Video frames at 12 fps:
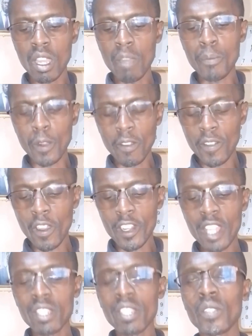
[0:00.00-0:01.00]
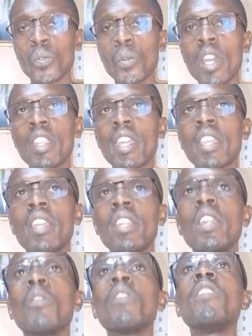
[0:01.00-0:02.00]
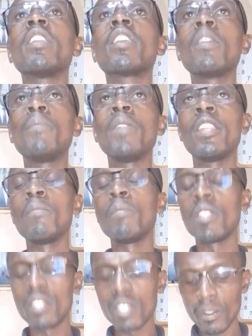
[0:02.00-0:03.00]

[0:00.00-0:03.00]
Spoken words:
profile writings where they will even keep the limit,